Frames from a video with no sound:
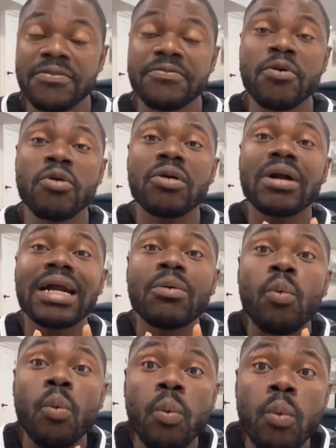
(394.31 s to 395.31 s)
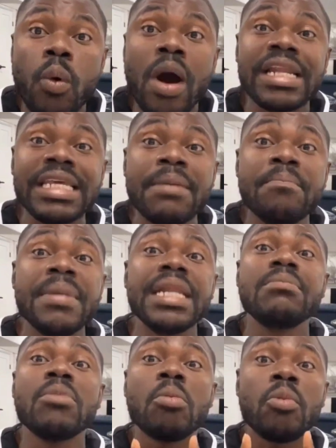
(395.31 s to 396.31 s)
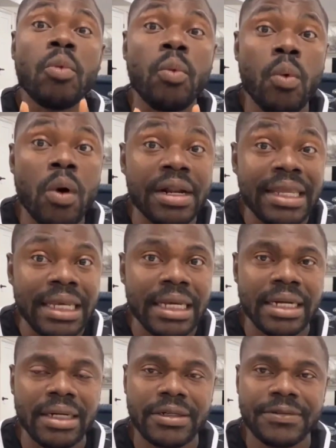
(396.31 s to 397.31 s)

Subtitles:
for 1 year, minimum 1 year.